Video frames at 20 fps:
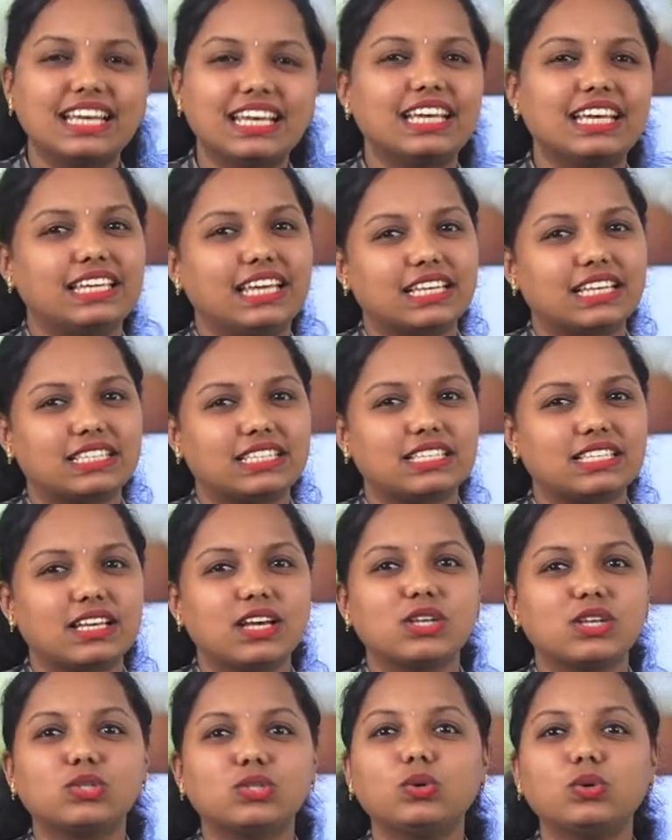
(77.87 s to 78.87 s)
Yes.
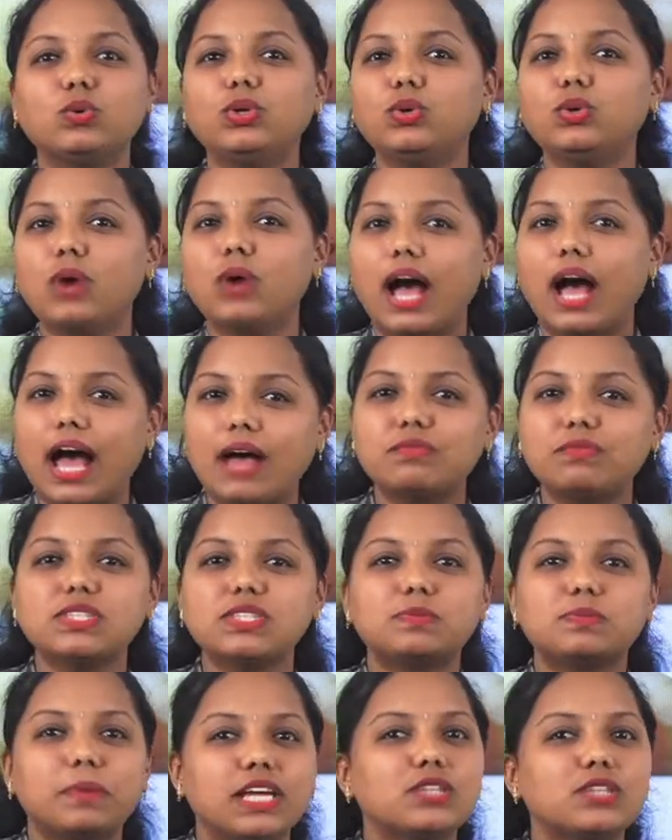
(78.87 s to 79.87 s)
So, you have a
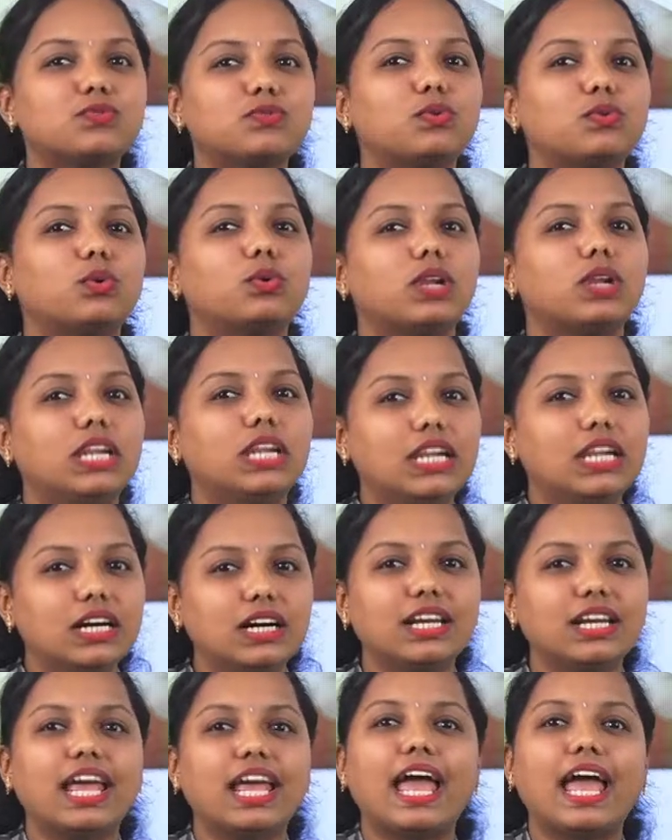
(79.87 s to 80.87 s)
space for
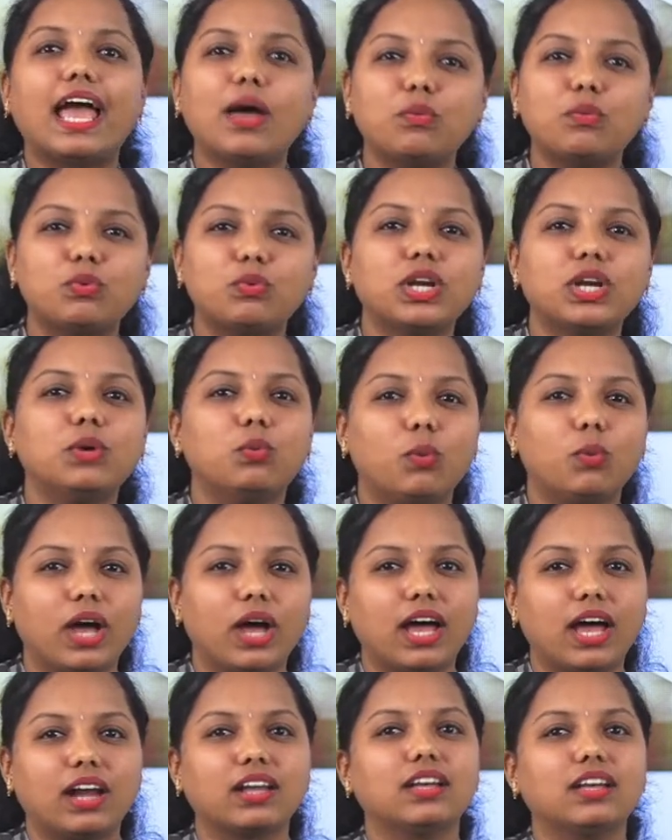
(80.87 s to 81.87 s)
learn
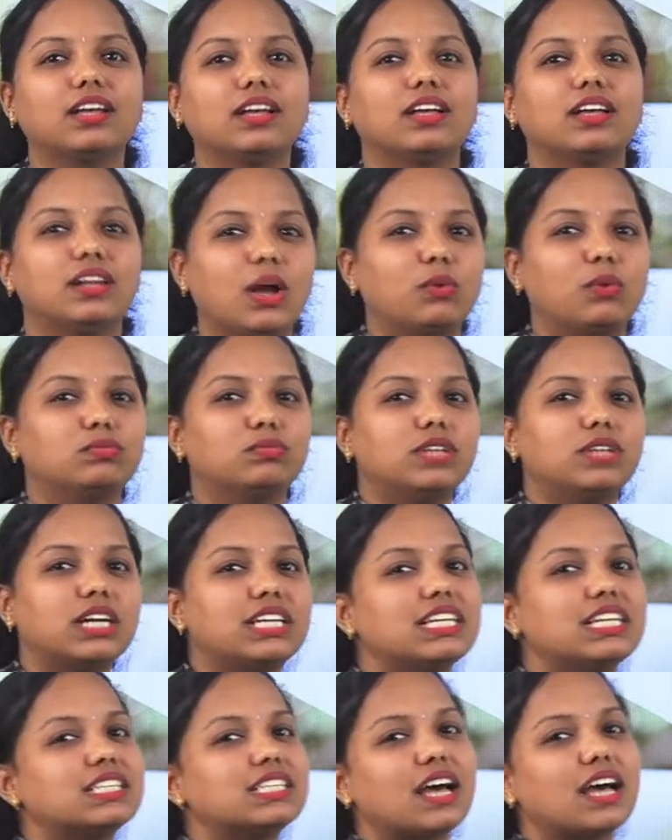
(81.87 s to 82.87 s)
everywhere. Now, that
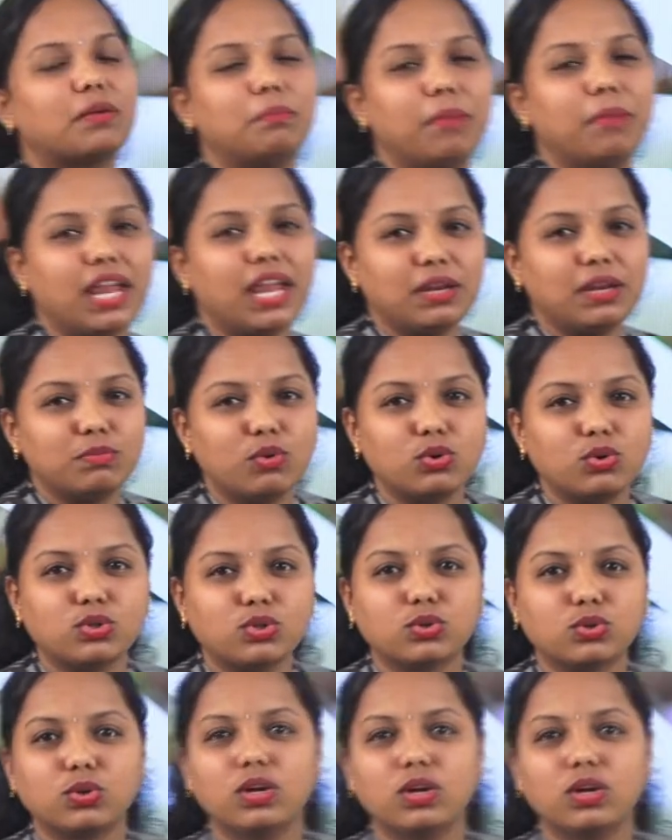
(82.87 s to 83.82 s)
is our main motto.